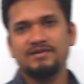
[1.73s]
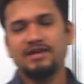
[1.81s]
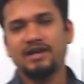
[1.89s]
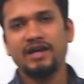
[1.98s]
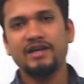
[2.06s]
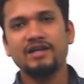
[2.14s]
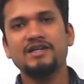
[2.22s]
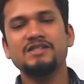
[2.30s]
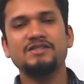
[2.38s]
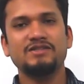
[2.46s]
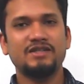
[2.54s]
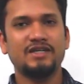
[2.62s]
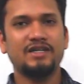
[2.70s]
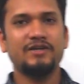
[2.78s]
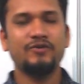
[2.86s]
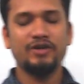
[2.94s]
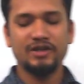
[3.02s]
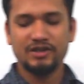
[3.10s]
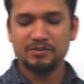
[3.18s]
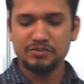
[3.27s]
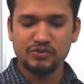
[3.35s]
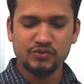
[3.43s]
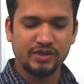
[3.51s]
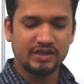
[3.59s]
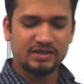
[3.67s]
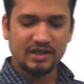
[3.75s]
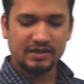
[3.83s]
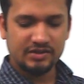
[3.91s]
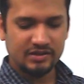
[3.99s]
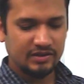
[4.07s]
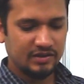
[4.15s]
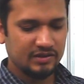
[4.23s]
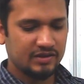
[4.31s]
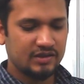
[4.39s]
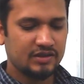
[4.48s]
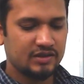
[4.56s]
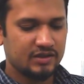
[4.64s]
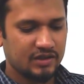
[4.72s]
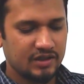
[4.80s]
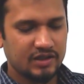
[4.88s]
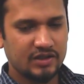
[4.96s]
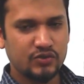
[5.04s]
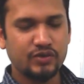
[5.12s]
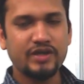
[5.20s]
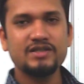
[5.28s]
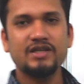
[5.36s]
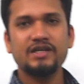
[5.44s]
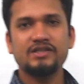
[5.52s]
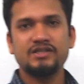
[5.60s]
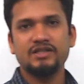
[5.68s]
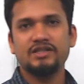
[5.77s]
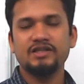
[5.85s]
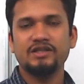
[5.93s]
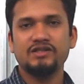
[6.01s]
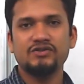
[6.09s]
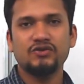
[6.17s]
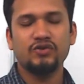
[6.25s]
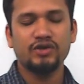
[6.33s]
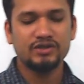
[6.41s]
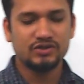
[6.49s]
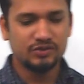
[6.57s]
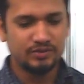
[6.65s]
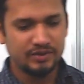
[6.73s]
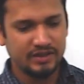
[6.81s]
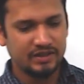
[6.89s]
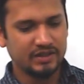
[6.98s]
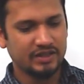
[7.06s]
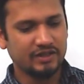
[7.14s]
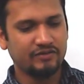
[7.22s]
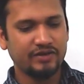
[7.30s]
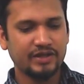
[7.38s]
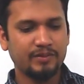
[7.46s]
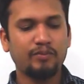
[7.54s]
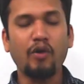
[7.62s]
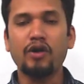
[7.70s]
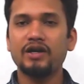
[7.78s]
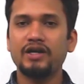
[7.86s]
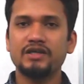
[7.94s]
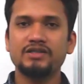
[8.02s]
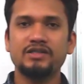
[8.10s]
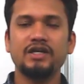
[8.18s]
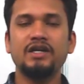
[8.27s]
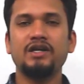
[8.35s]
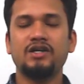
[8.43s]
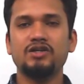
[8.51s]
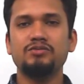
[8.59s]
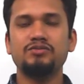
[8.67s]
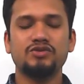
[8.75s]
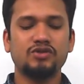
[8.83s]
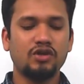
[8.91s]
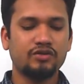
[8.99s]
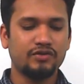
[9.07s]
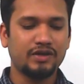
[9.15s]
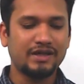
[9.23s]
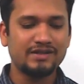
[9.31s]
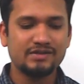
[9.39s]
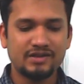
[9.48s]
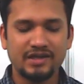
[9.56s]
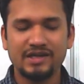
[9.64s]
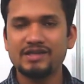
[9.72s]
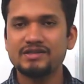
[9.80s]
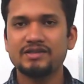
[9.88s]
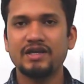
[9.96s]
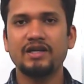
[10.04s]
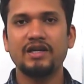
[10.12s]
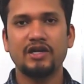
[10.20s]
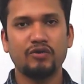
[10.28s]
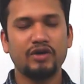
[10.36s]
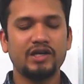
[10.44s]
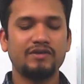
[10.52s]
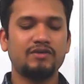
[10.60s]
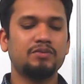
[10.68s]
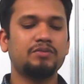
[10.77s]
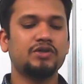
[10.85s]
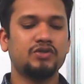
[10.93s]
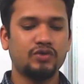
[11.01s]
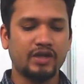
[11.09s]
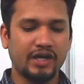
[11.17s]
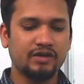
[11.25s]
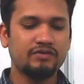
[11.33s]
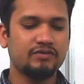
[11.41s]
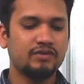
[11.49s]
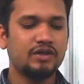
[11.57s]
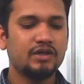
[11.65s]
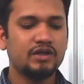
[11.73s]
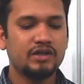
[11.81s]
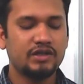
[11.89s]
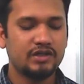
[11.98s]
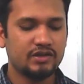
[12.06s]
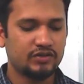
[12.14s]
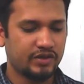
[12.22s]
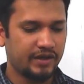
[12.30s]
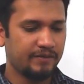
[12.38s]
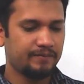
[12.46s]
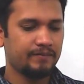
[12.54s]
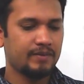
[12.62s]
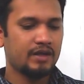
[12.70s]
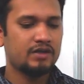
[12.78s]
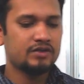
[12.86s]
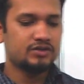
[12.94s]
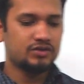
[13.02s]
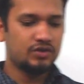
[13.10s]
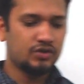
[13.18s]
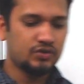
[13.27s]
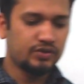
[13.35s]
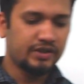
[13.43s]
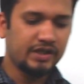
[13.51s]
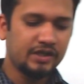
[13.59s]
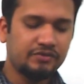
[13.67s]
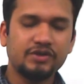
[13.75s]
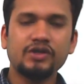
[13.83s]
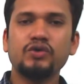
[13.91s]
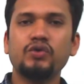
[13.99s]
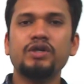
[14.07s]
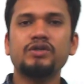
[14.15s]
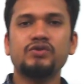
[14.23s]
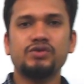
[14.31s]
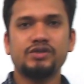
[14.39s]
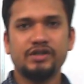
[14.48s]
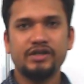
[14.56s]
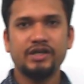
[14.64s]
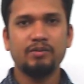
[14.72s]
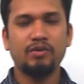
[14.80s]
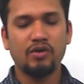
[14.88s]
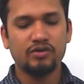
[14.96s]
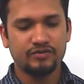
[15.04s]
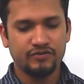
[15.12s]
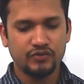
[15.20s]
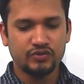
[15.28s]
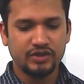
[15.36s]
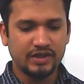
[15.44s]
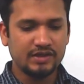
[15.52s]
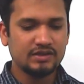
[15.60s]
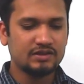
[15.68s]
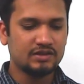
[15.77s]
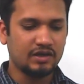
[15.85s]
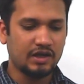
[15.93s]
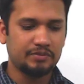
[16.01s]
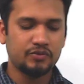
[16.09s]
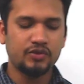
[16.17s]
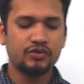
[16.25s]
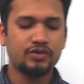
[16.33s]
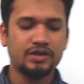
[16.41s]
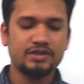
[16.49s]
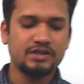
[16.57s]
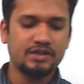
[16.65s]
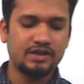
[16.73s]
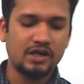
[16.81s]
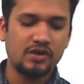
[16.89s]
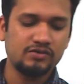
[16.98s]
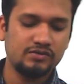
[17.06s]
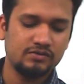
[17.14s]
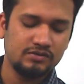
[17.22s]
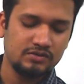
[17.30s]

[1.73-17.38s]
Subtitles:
Hi class, welcome to today's lecture. Today's lecture is going to be a very important lecture in terms of insights that Android developers should have. Yeah, okay, so today we are going to study about few things. I'm going to list it down.